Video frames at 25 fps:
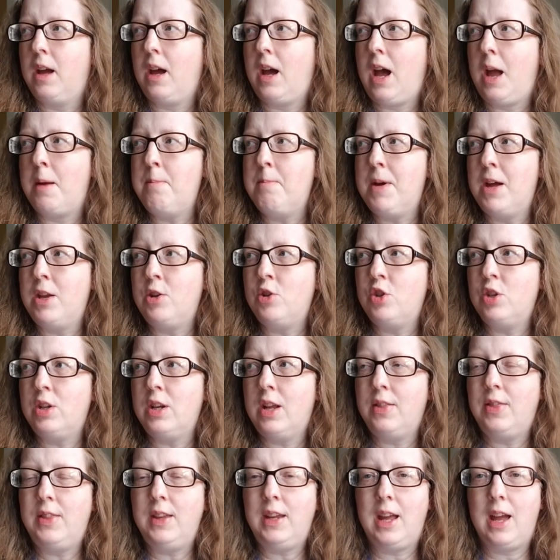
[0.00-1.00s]
I mentioned
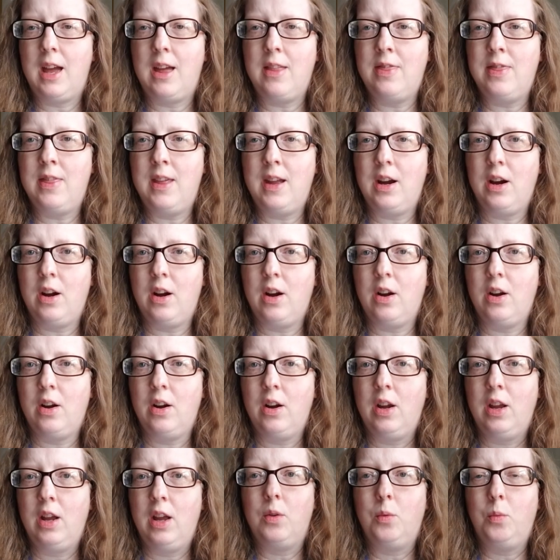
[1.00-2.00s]
at the end
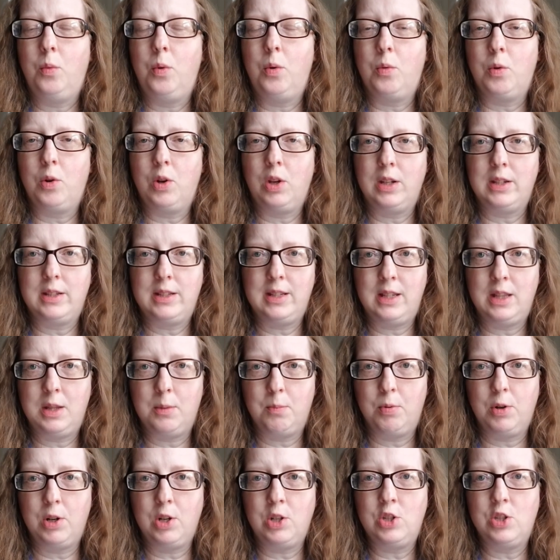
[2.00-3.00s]
there we were going to see the
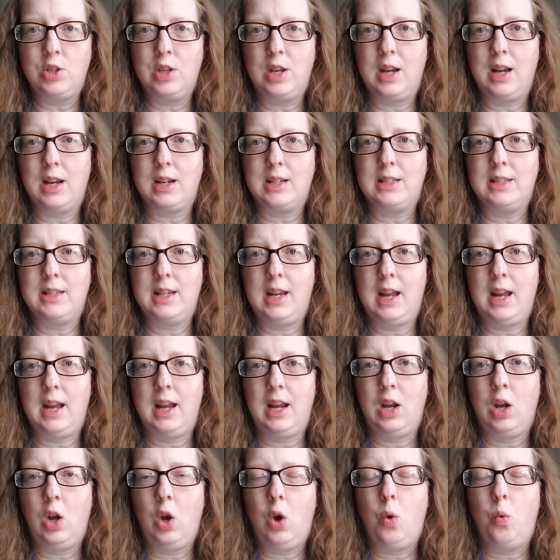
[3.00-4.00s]
bridge the next
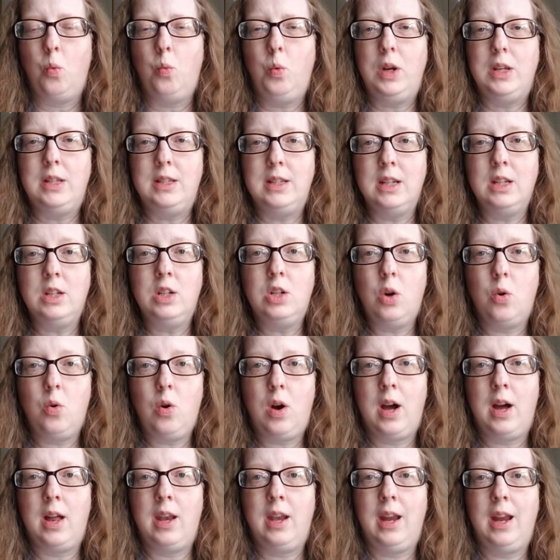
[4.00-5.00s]
day. We did go
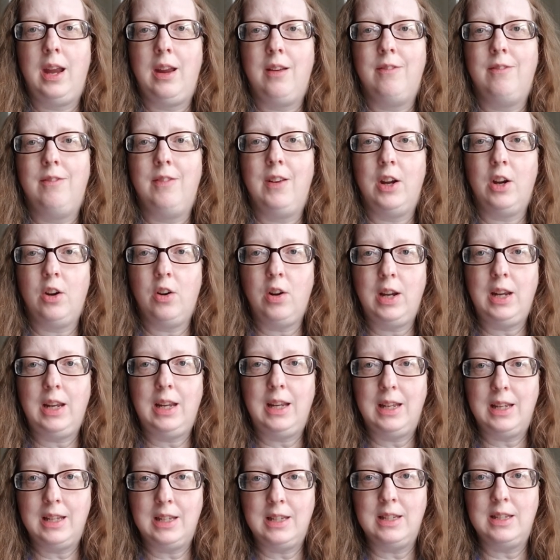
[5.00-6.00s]
on a very
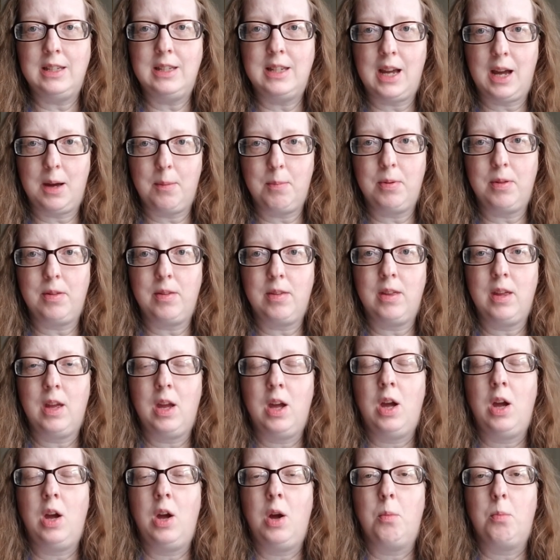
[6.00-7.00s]
in-depth,
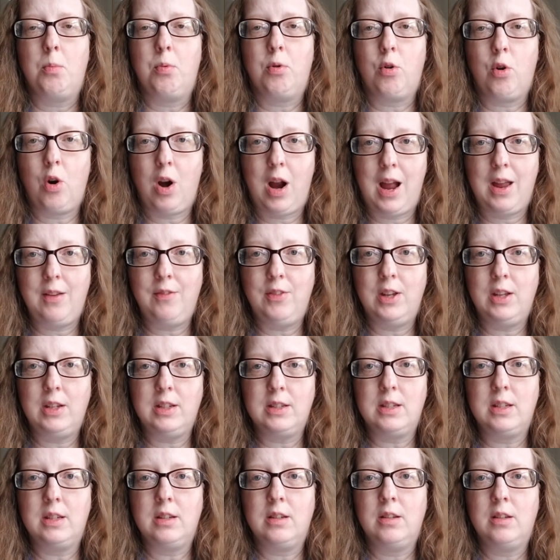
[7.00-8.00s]

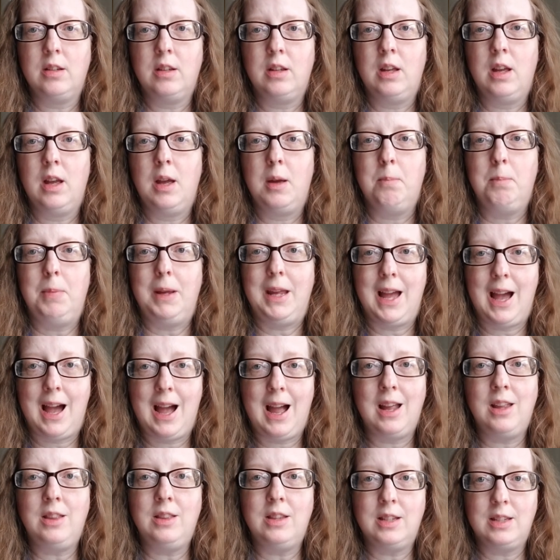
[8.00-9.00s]
private,
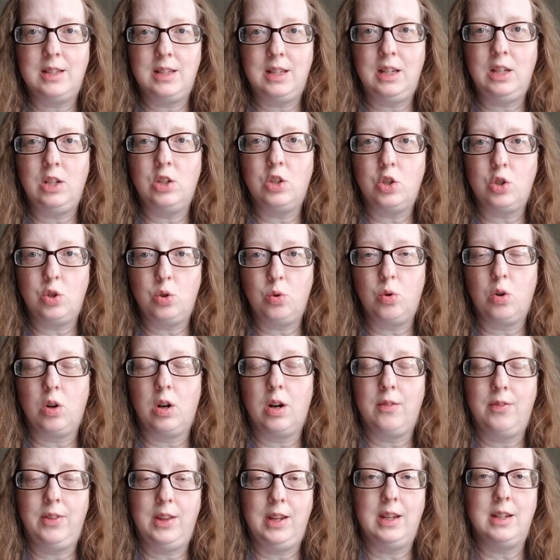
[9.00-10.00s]
behind-the-scenes tour
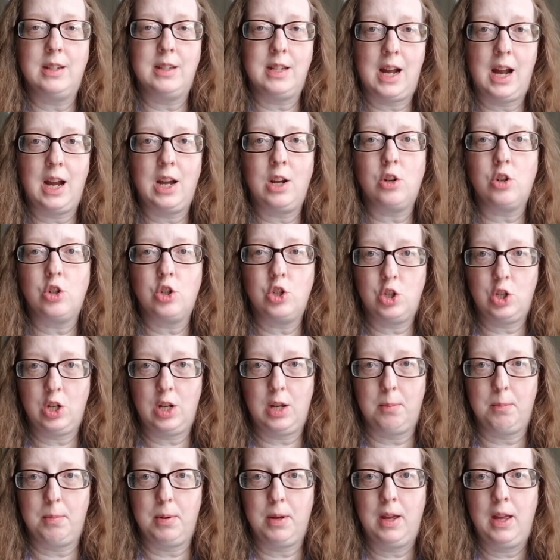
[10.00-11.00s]
of the entire
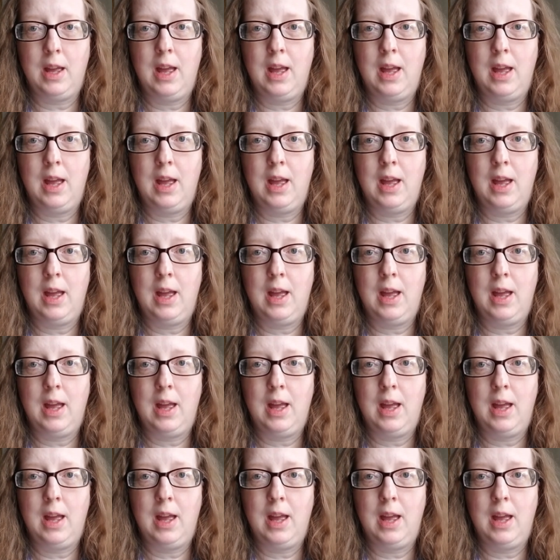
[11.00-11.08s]
ship.